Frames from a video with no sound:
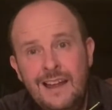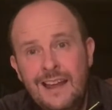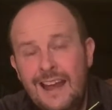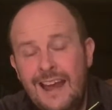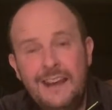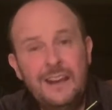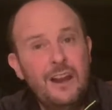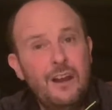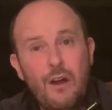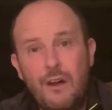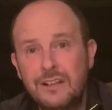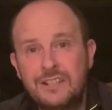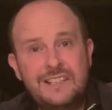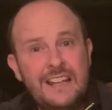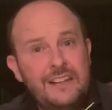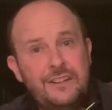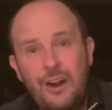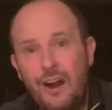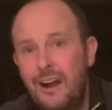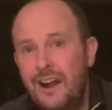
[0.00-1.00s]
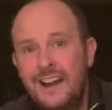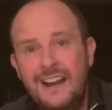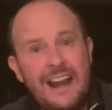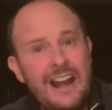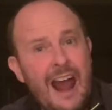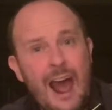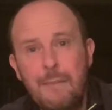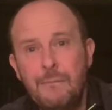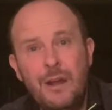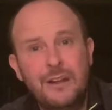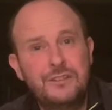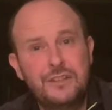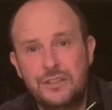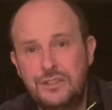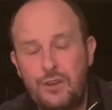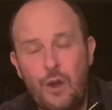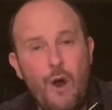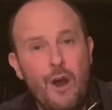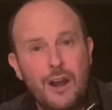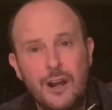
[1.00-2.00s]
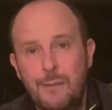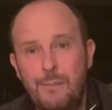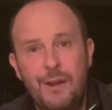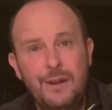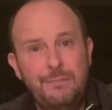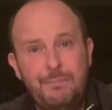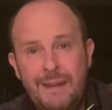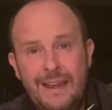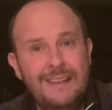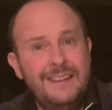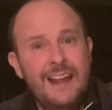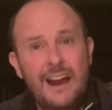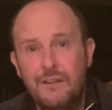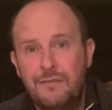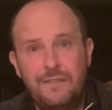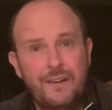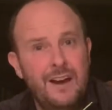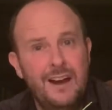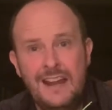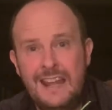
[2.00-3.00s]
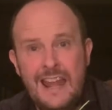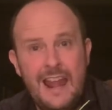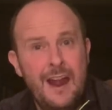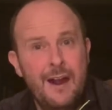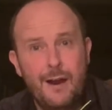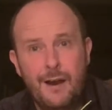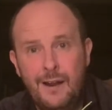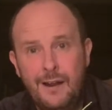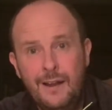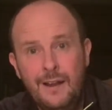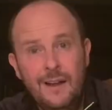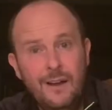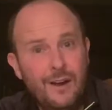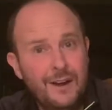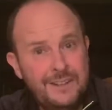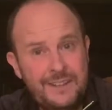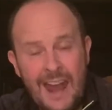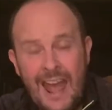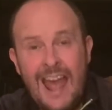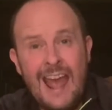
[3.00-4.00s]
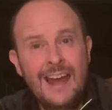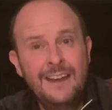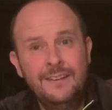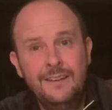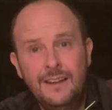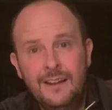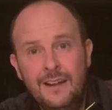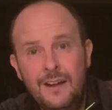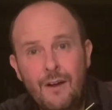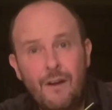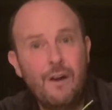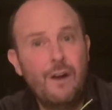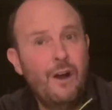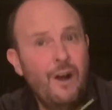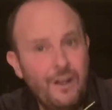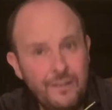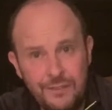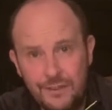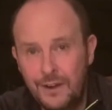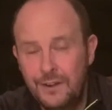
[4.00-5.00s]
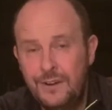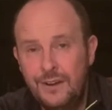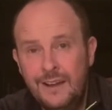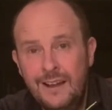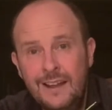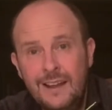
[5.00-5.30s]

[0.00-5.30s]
in a lost eternity, and I'm not just talking about being there for a year or 10 or a 100.